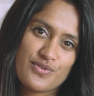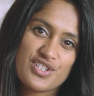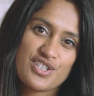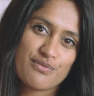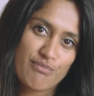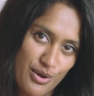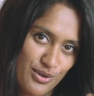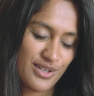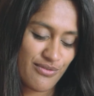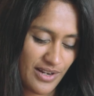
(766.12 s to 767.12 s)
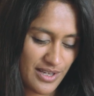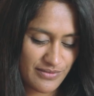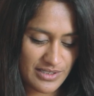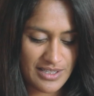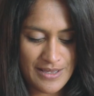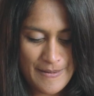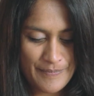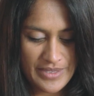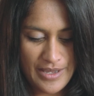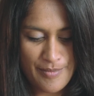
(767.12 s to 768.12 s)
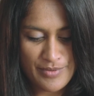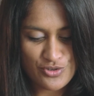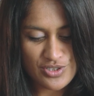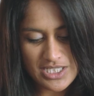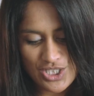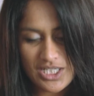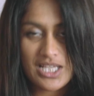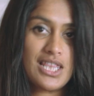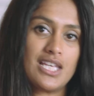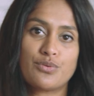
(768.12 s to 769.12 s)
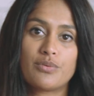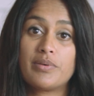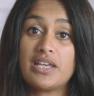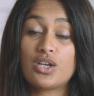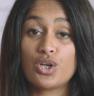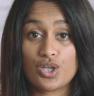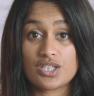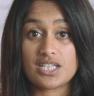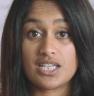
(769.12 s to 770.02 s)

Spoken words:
of smoky flavour. Traditionally, these would be cooked